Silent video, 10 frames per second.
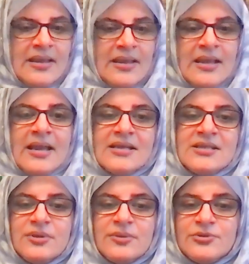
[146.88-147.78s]
As
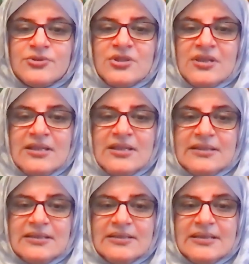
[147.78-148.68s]
we approach Eid,
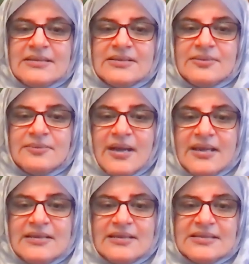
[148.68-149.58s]
let us
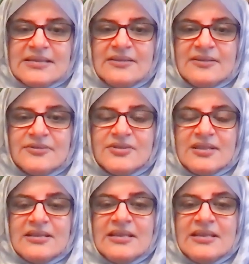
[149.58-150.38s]
remind ourselves that the